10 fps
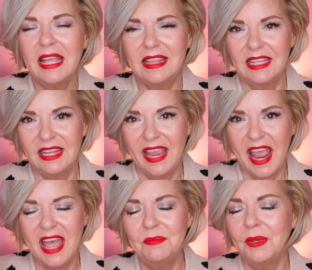than they
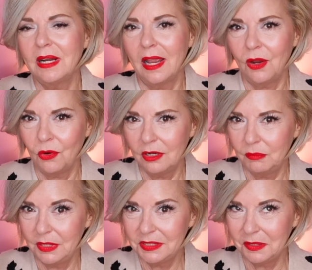had been, I
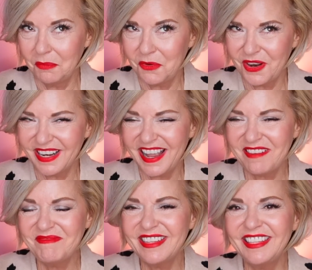ordered me some more and
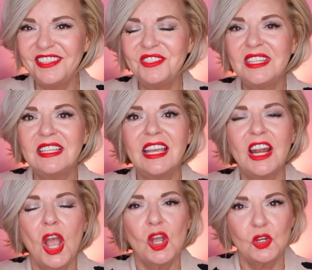I've been using it
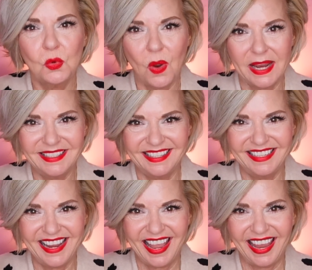twice a
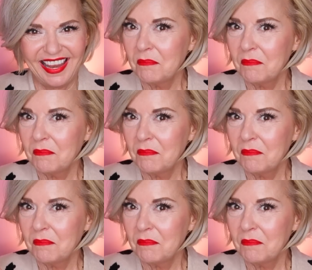day.